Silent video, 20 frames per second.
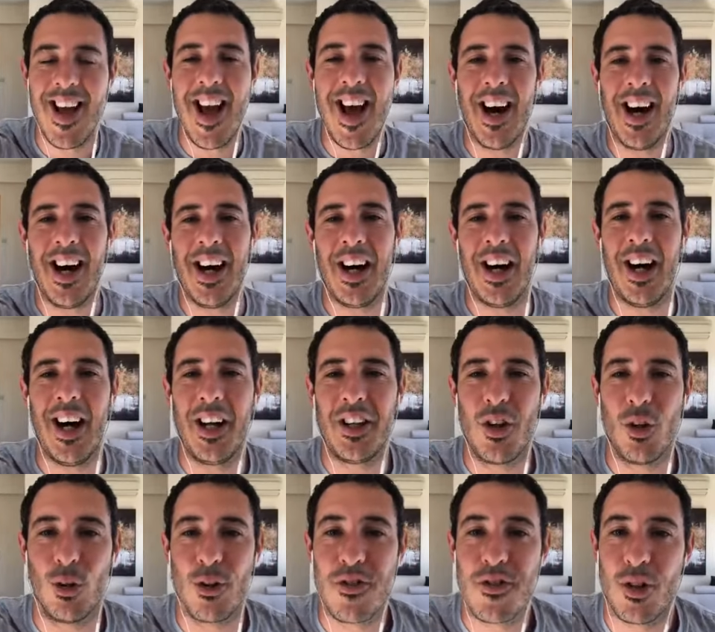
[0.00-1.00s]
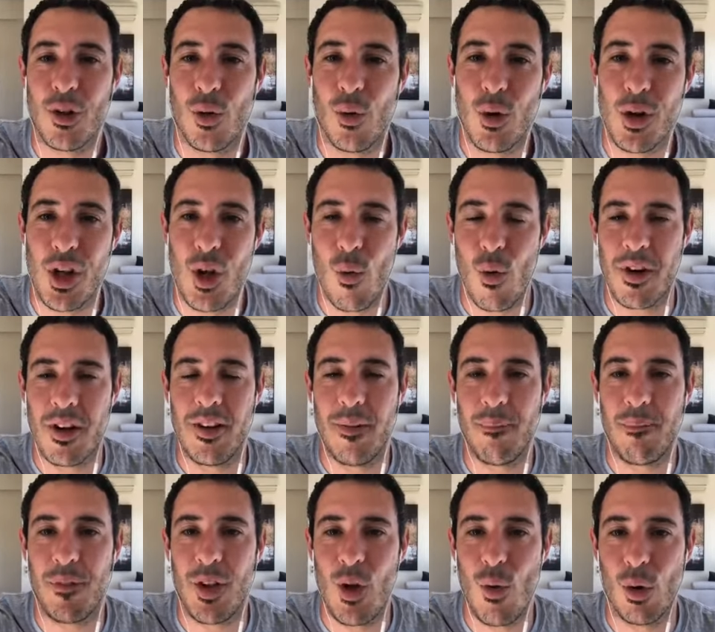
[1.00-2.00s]
And you also
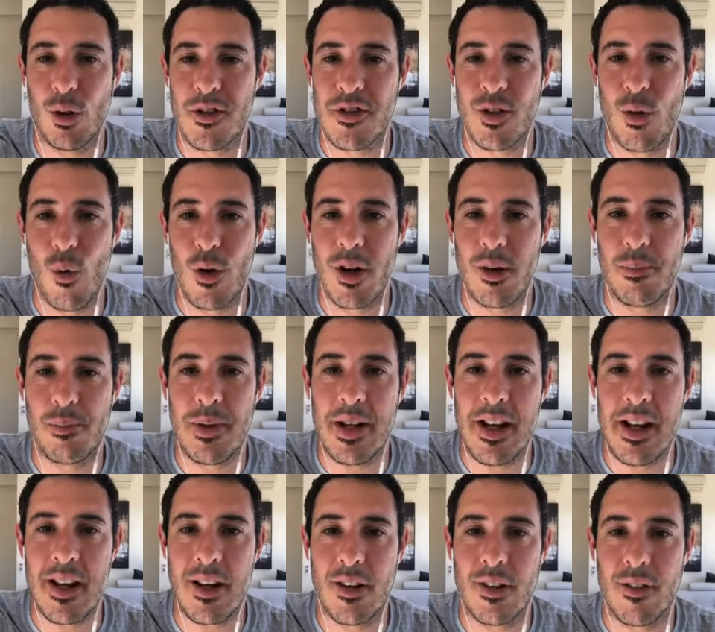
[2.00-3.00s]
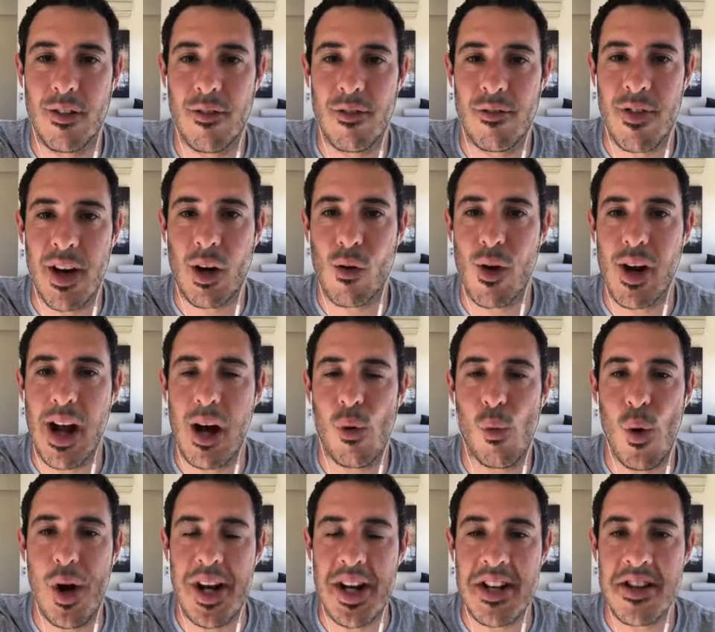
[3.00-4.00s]
want to be figuring out
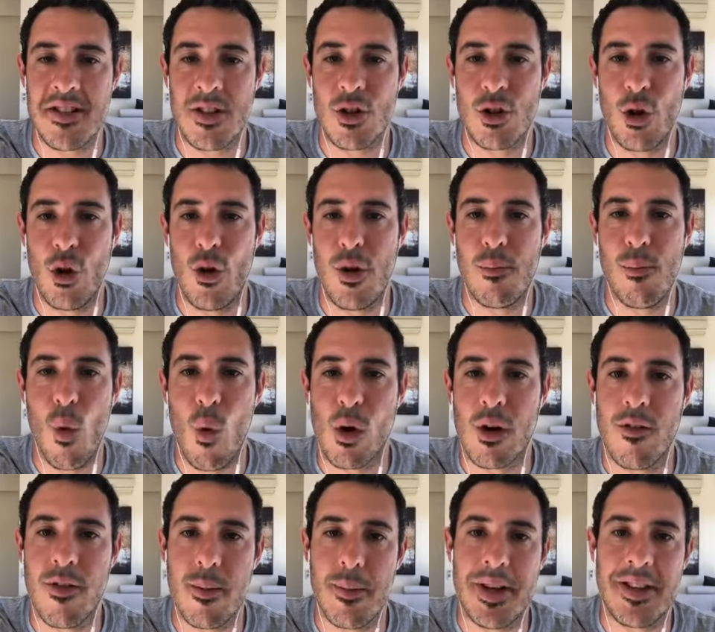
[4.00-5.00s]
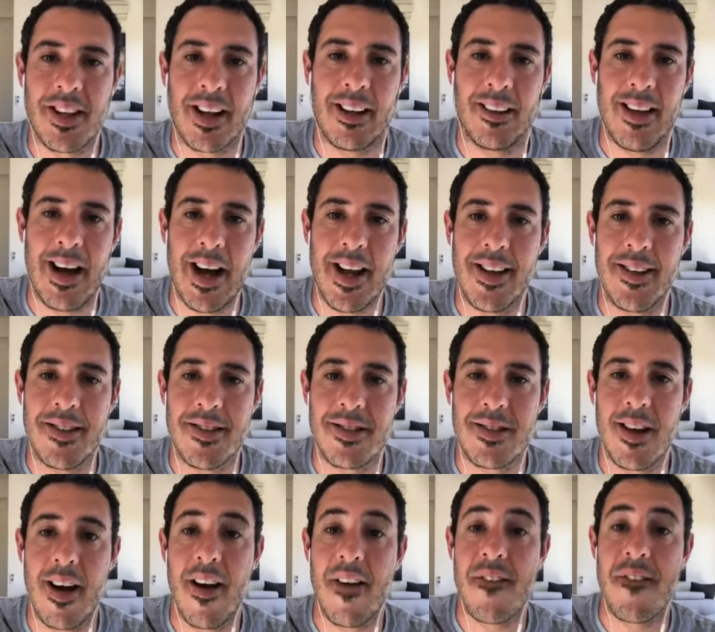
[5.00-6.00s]
ways to turn more of them into clients
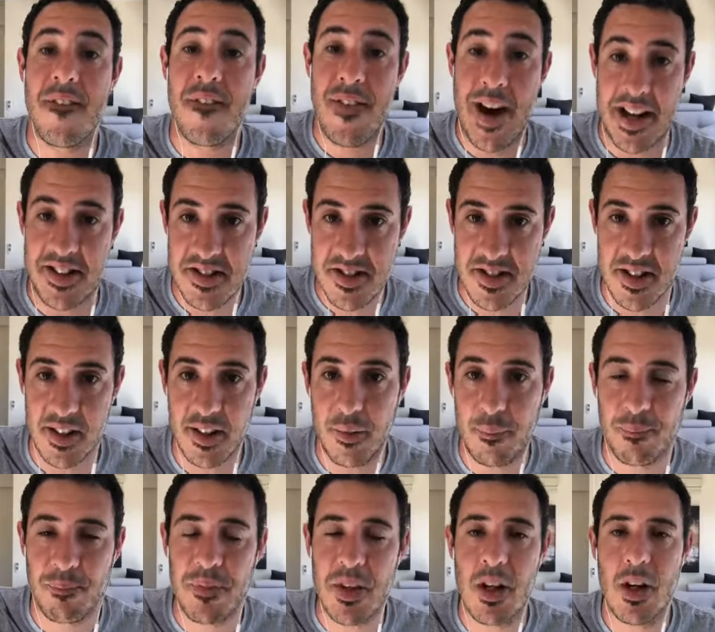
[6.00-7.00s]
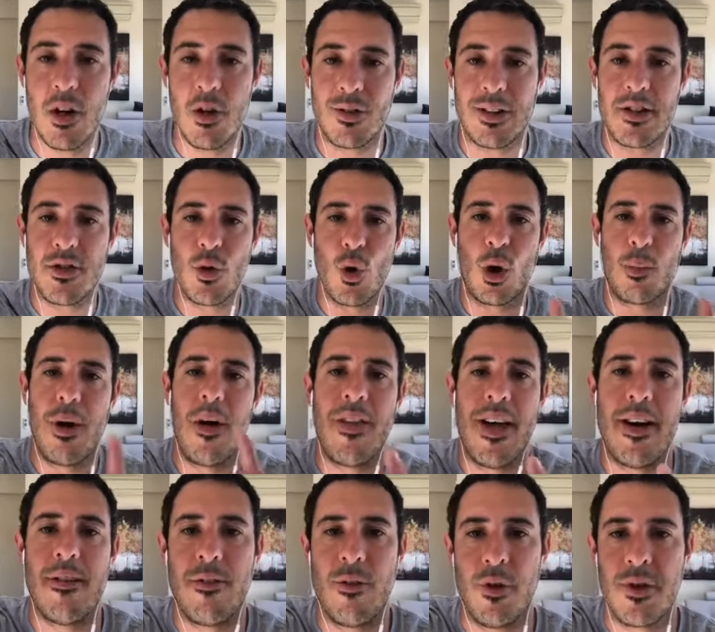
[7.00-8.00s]
faster. So let's talk about
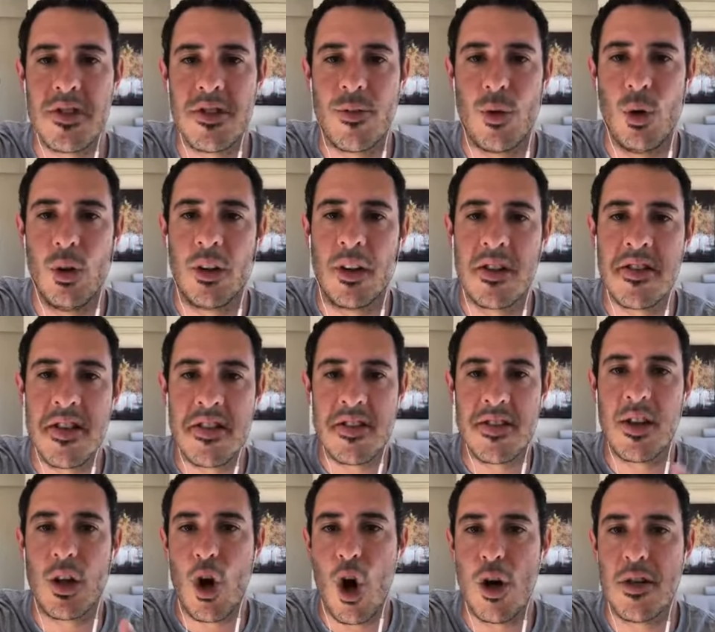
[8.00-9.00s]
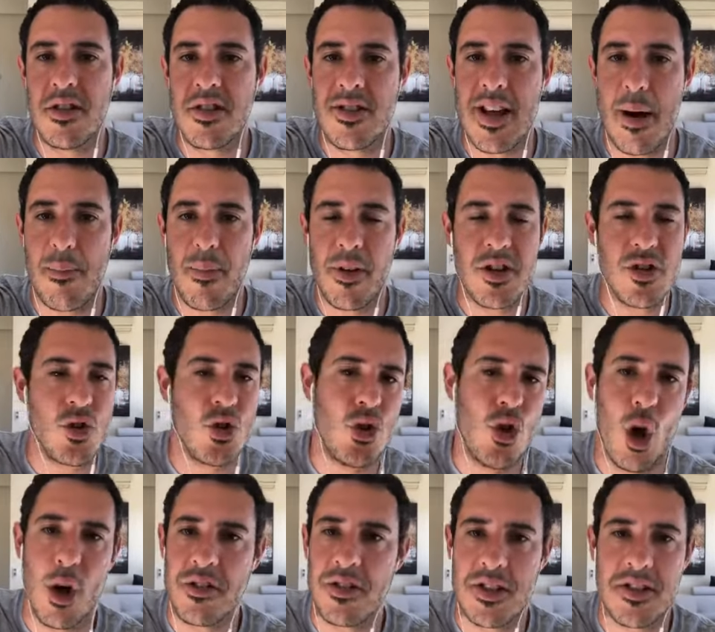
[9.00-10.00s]
that first of all, because this is a concept that is
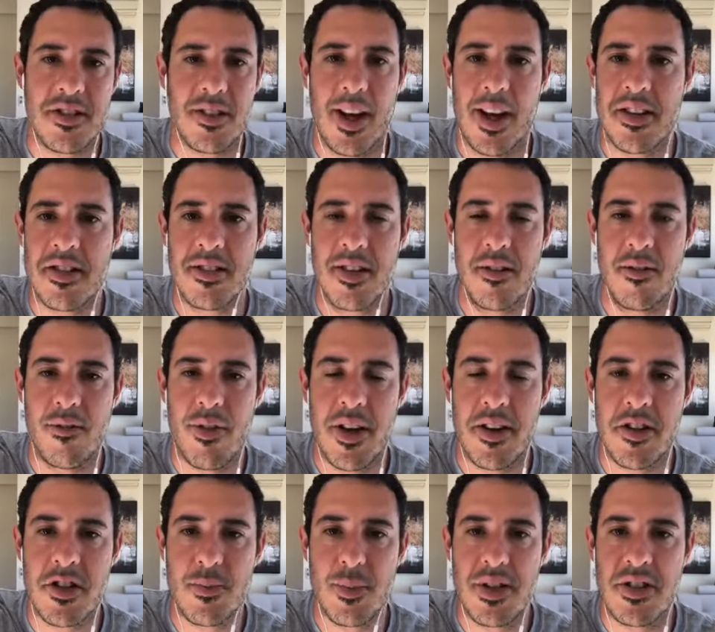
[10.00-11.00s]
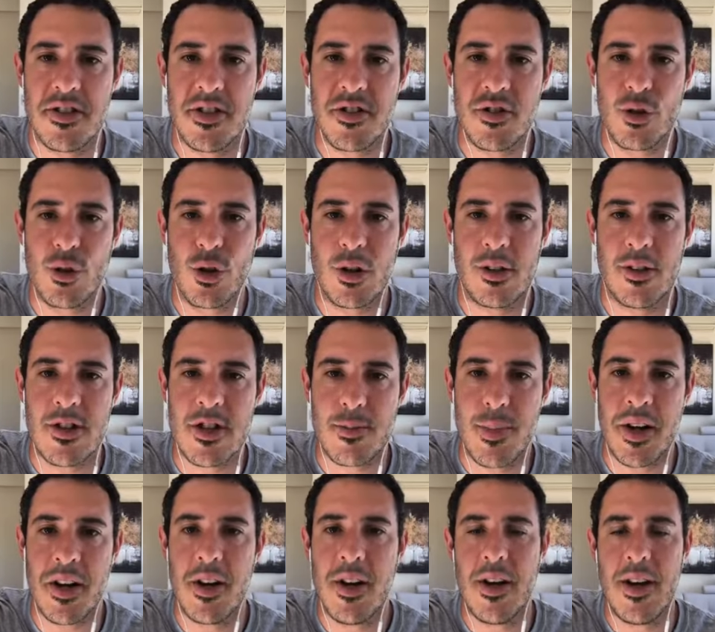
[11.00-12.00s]
not discussed in fitness business circles,
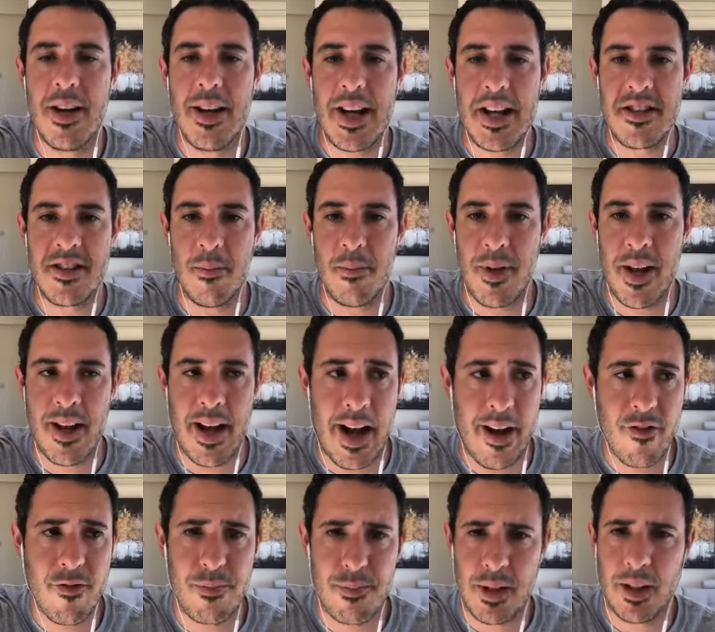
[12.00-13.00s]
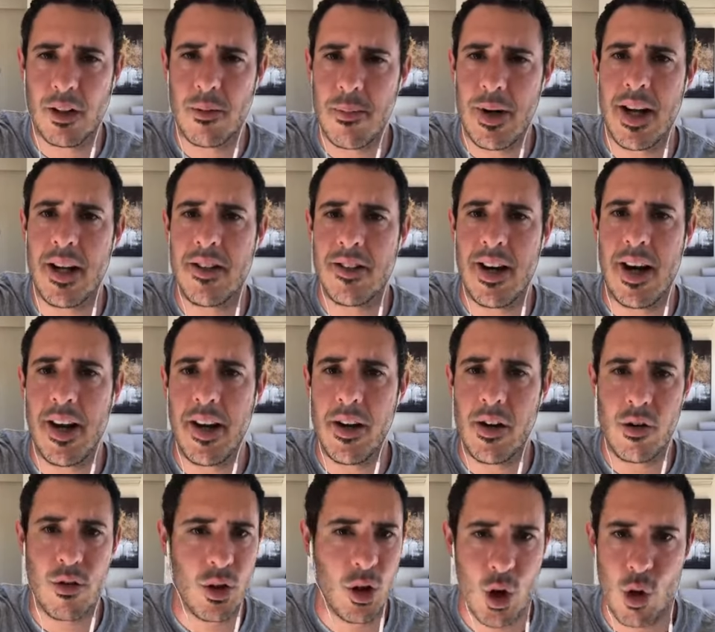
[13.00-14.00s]
but it's something I've built my
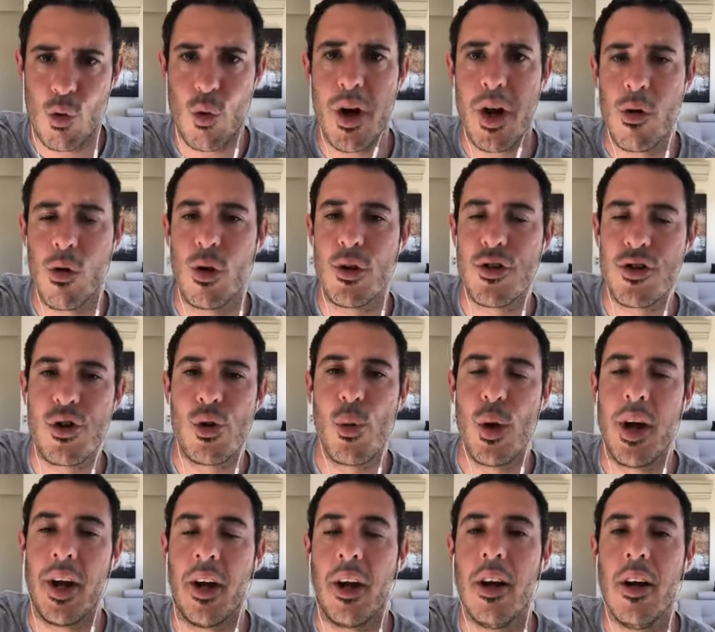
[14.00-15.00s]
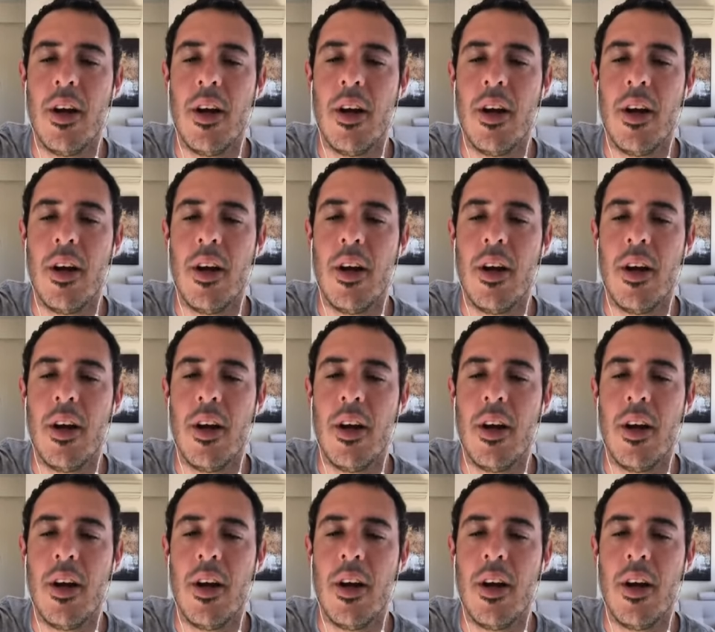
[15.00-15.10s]
entire career on doing.